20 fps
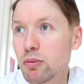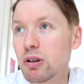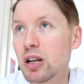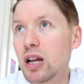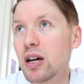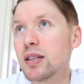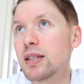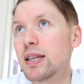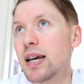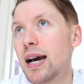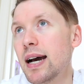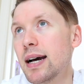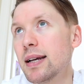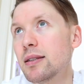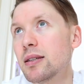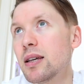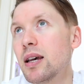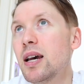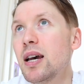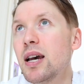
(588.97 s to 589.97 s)
We would like to
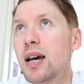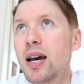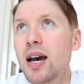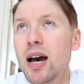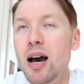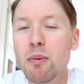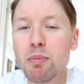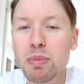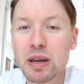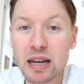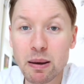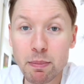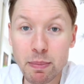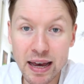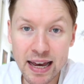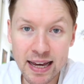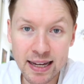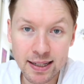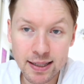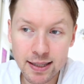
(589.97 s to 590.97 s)
add a bigger
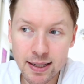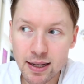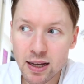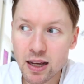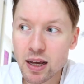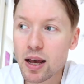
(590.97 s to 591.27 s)
bed,